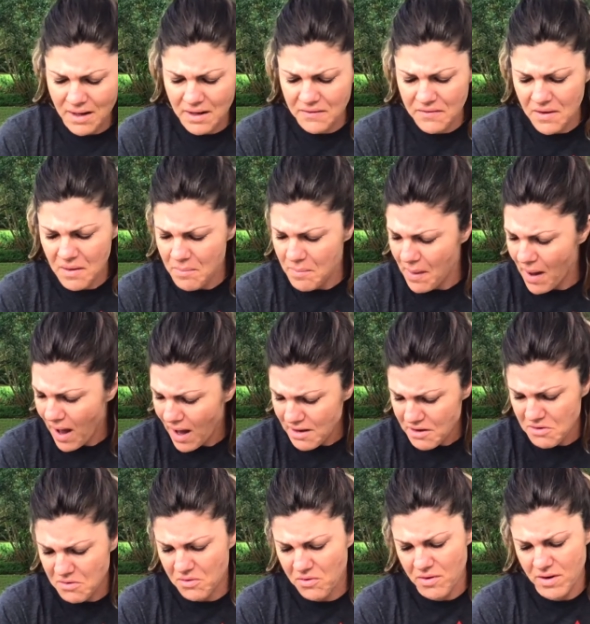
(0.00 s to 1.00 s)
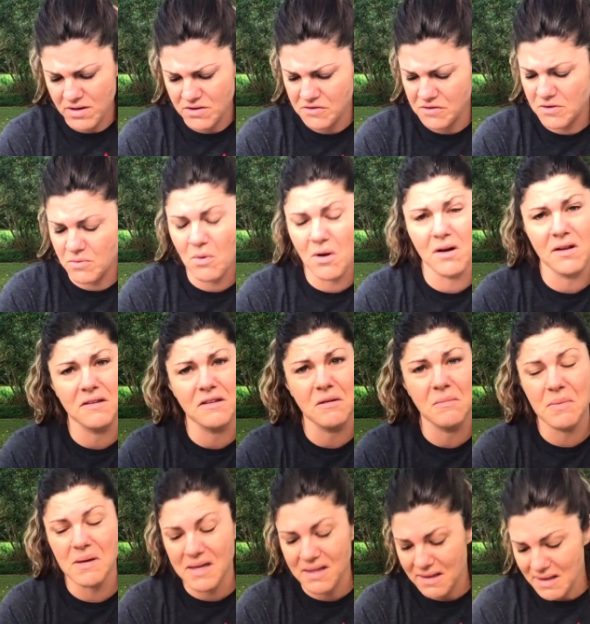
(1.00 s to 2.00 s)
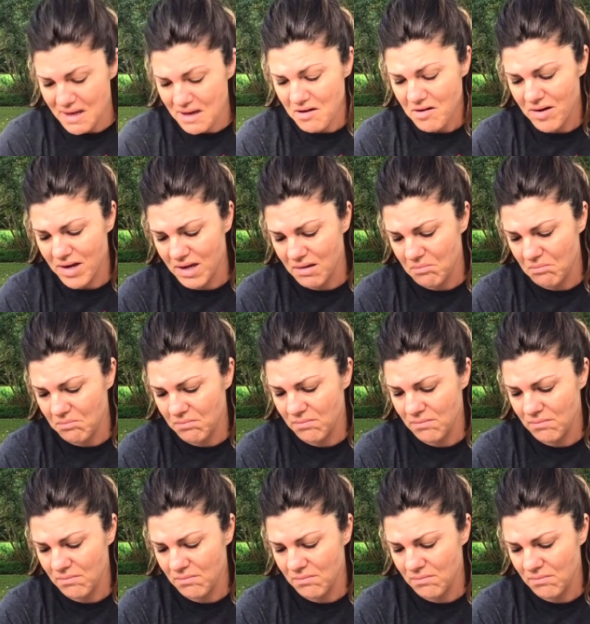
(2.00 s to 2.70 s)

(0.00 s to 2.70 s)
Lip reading: of the bayou creatures wanted to be near him.